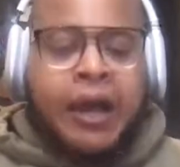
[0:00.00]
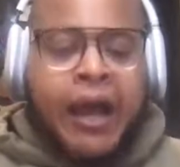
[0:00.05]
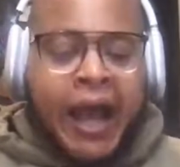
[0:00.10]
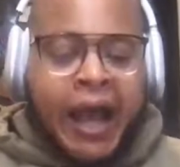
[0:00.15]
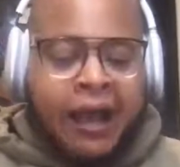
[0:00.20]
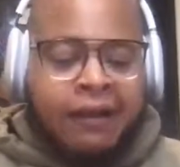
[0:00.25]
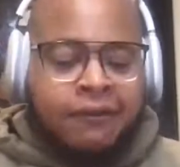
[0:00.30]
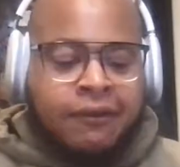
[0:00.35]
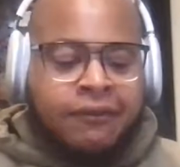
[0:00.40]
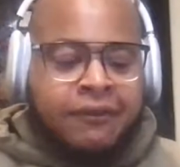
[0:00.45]

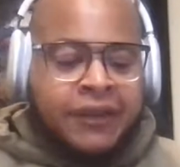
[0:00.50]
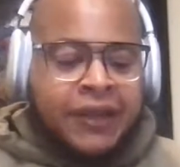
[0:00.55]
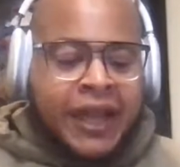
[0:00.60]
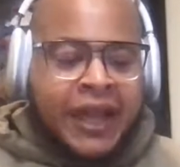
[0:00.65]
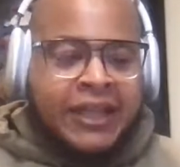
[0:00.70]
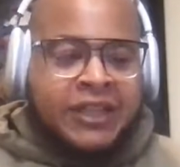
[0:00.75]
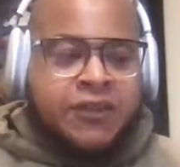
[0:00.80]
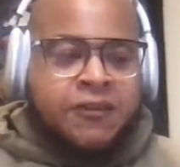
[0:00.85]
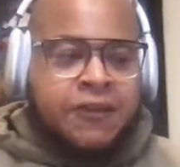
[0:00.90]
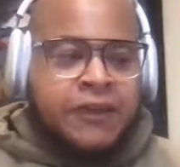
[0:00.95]
I have a
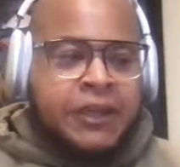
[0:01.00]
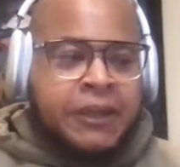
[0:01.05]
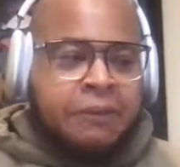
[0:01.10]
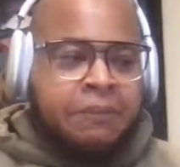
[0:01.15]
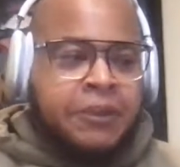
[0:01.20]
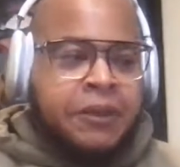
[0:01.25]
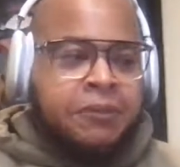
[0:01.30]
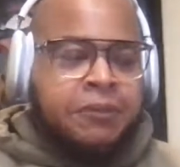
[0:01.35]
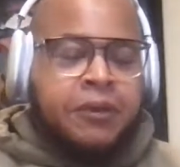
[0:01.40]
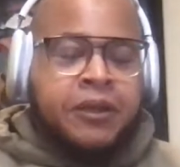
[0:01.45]
philosophy
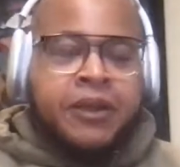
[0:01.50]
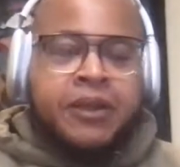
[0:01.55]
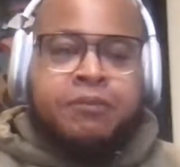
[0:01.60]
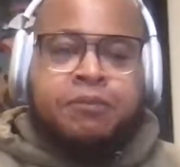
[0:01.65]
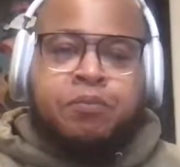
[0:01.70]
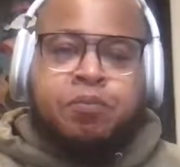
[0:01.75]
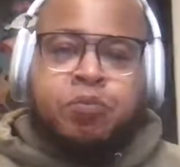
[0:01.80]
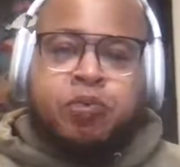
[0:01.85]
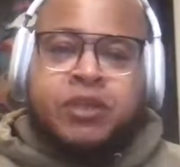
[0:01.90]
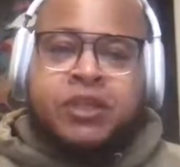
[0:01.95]
that people
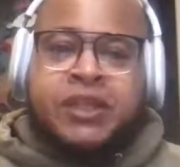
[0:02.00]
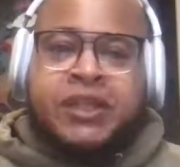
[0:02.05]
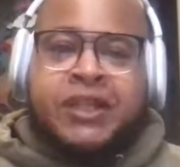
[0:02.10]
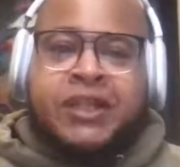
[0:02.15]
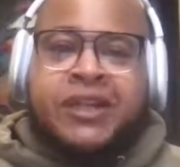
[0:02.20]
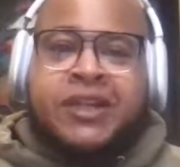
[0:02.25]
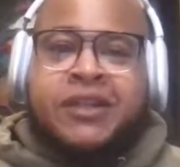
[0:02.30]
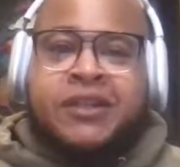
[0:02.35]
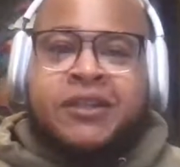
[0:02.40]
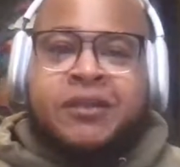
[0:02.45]
can
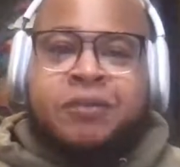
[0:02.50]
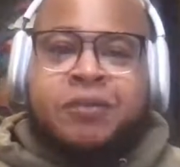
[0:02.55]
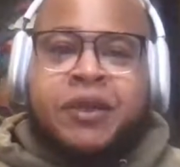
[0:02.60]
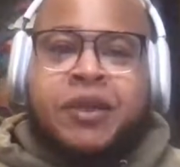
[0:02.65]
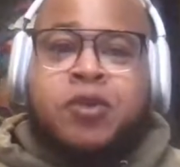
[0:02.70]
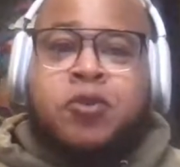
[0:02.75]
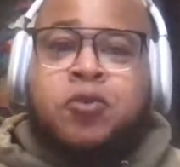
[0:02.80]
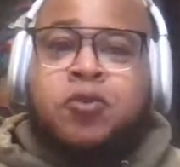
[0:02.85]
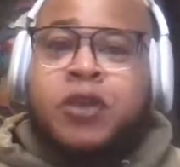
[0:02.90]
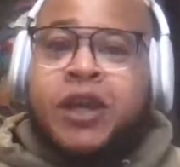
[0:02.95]
pretend to
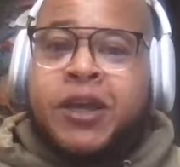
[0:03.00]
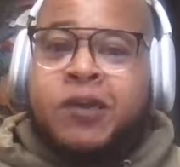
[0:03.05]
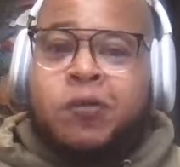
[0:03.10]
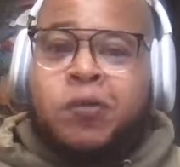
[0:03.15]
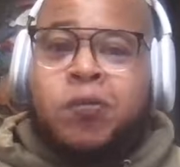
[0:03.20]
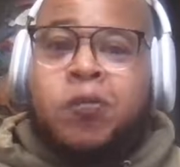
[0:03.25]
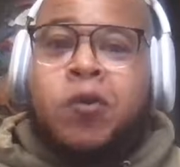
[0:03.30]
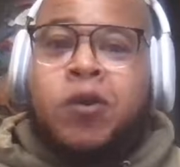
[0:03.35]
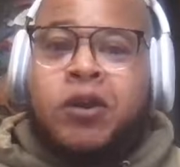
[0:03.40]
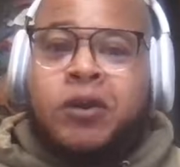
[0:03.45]
be who
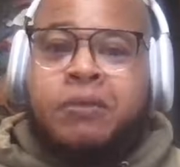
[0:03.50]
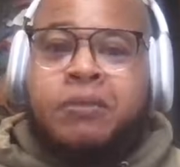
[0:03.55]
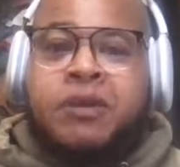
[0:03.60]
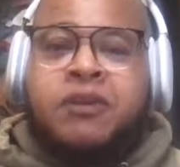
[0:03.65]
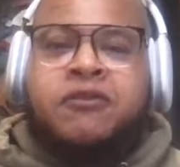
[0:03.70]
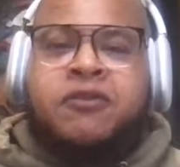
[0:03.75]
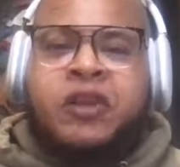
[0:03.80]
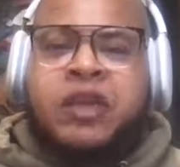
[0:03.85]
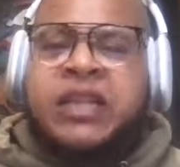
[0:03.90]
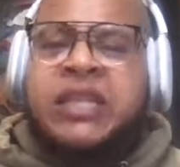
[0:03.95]
they want to
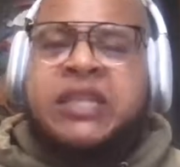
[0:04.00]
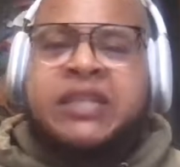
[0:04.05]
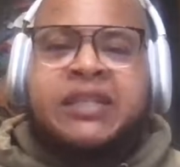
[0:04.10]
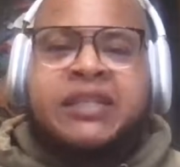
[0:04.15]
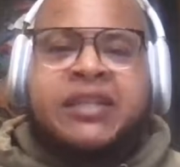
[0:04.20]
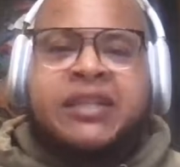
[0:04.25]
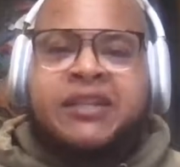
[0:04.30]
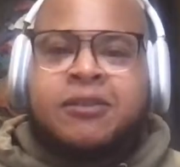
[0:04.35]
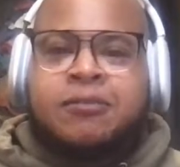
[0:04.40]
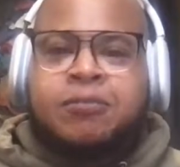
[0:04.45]
be for at
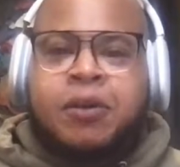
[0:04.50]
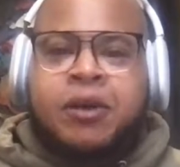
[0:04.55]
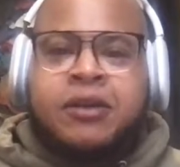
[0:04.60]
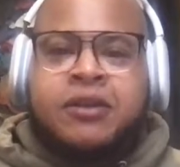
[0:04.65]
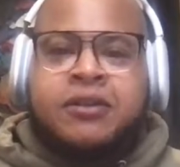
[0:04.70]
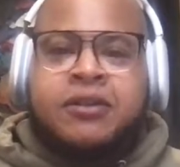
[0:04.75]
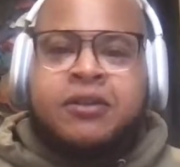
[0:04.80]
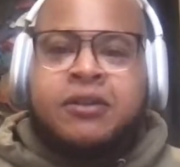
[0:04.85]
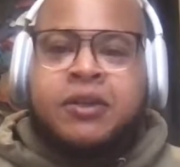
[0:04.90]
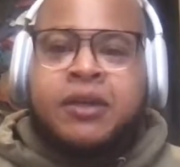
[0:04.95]
least 6
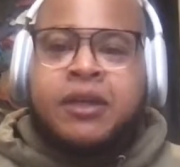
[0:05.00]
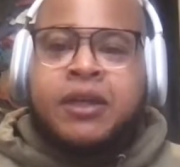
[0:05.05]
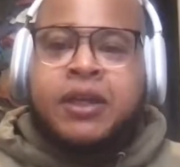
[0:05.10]
months.